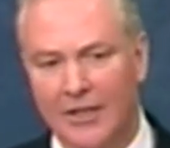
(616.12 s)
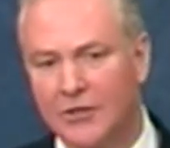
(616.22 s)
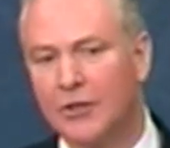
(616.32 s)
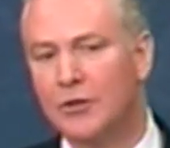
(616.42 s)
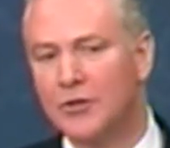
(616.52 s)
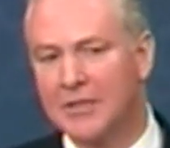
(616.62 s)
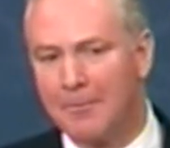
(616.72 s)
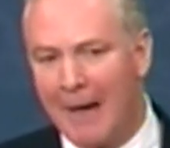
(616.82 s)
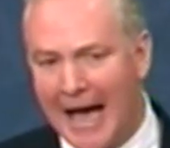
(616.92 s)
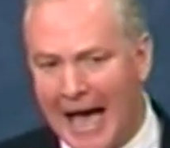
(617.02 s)
to use the
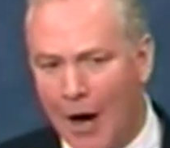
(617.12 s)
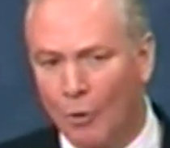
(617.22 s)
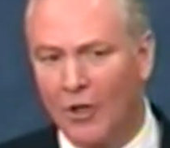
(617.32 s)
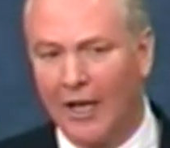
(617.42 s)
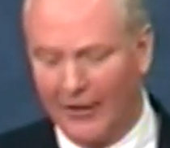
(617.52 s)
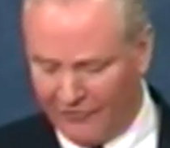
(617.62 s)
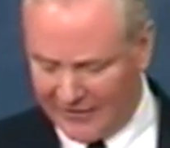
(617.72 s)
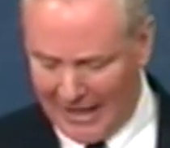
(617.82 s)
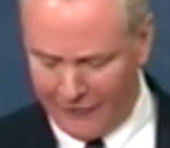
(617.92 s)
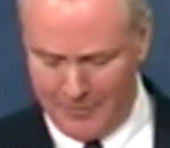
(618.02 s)
power
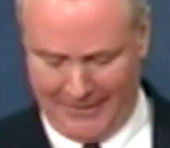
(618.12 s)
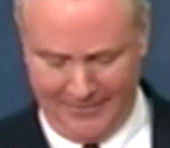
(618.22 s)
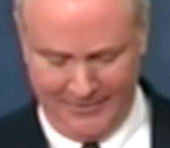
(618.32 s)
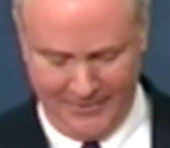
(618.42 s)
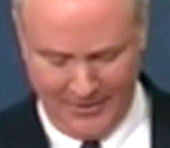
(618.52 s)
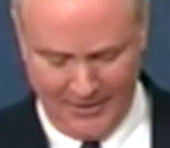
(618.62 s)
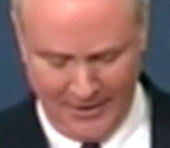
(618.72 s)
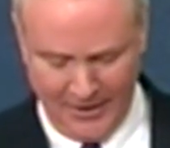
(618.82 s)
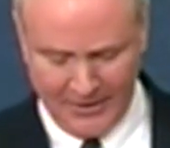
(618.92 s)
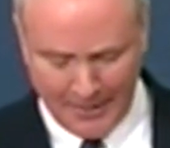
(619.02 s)
of government
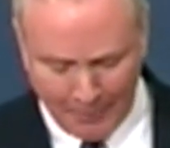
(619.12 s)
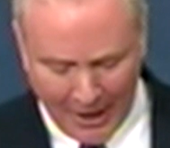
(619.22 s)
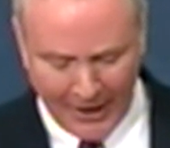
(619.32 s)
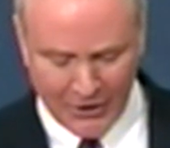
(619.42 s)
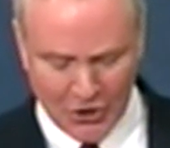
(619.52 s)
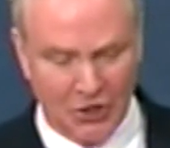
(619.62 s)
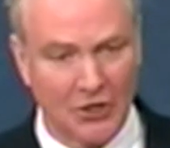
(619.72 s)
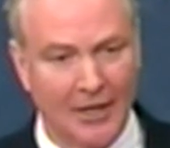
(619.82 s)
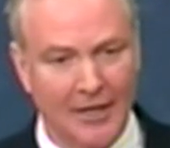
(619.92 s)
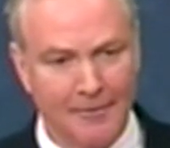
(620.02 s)
to punish
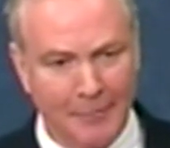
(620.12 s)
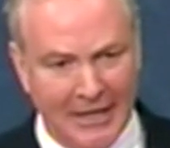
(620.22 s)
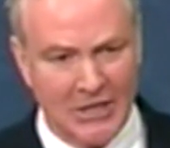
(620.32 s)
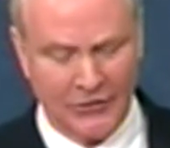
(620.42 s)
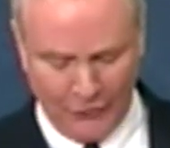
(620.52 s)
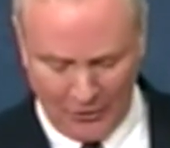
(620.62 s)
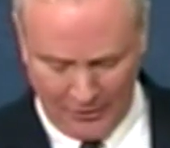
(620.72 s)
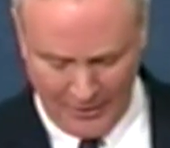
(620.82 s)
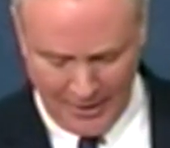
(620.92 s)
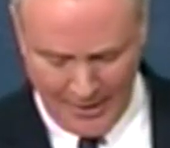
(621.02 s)

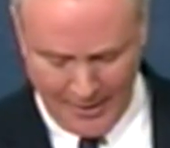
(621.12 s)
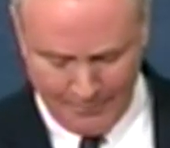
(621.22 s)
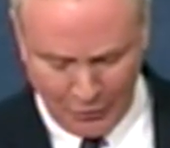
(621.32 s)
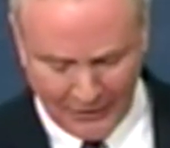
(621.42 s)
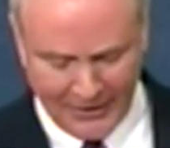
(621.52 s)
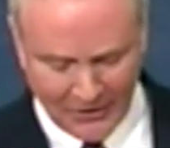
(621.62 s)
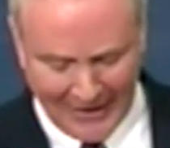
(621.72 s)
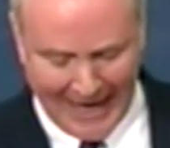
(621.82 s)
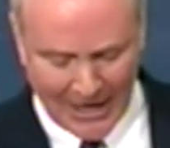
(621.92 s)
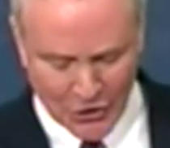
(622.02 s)
peaceful political
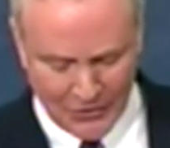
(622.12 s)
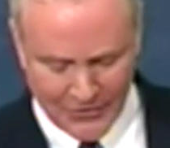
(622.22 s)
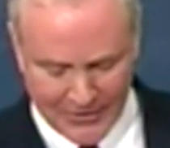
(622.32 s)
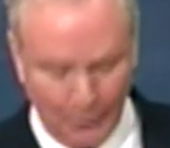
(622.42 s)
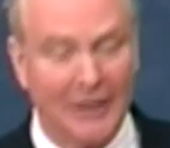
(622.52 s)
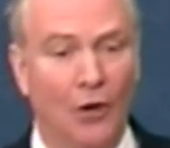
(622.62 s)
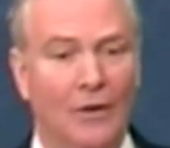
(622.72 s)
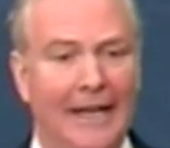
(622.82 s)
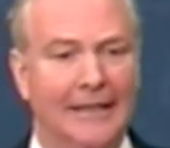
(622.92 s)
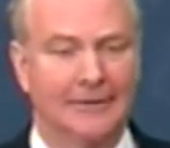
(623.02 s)
actions that we don't
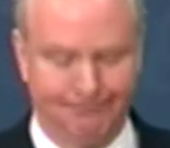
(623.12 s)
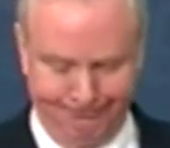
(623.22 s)
like.